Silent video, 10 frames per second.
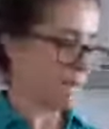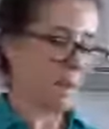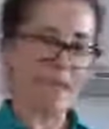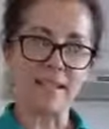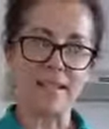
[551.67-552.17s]

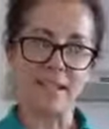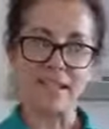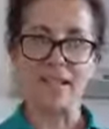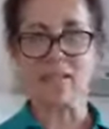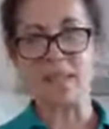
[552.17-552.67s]
make the screen
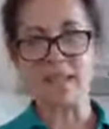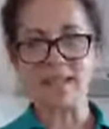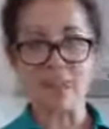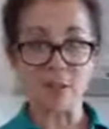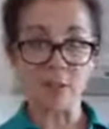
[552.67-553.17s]

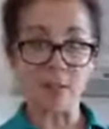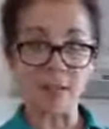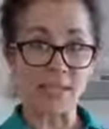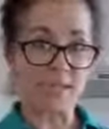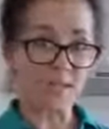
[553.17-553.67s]
so
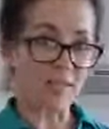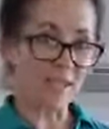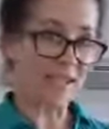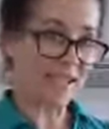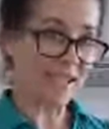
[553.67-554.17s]
super sensitive
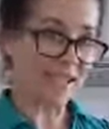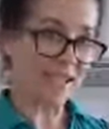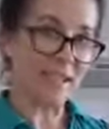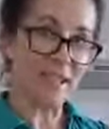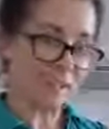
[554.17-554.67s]
because it's
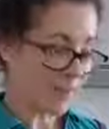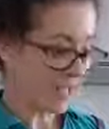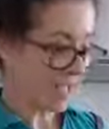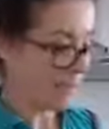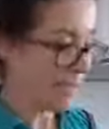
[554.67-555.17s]
touchscreen.
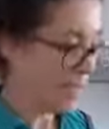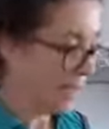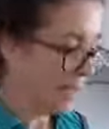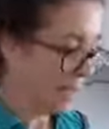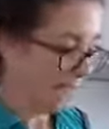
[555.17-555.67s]
Sometimes
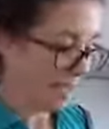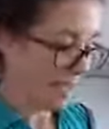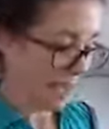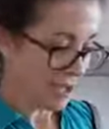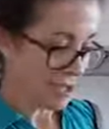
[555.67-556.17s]
it
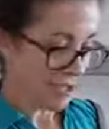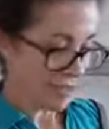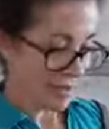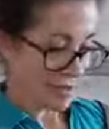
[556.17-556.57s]
can actually